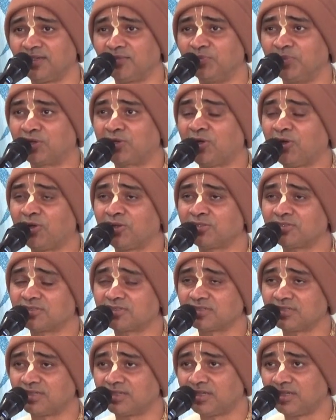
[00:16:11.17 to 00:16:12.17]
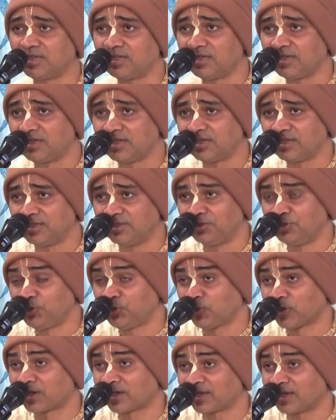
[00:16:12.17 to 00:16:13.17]
Because
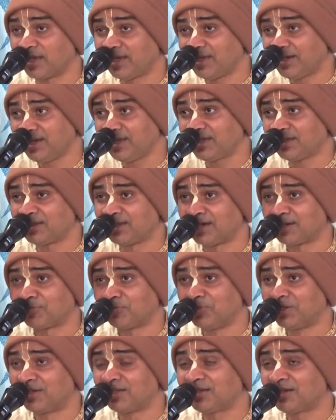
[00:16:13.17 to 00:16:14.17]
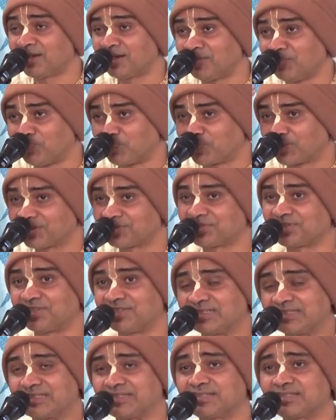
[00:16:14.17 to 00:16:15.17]
you are gaining that material
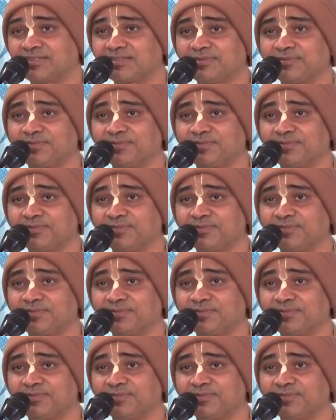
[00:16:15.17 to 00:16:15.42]
impressions.